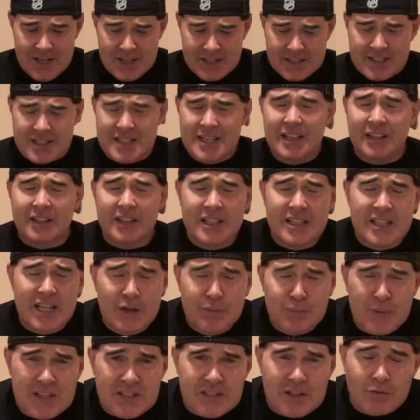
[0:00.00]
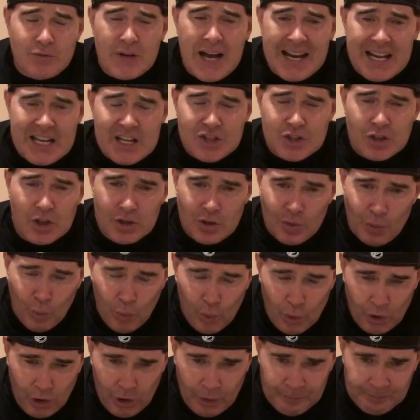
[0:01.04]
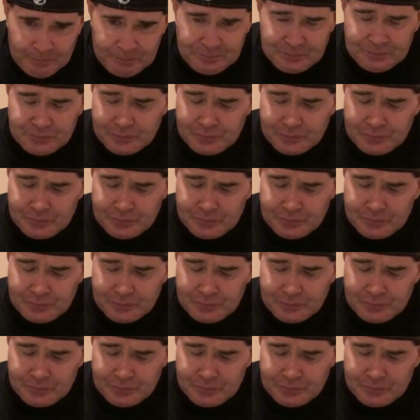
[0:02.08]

Steeler defense. The writing's on the wall.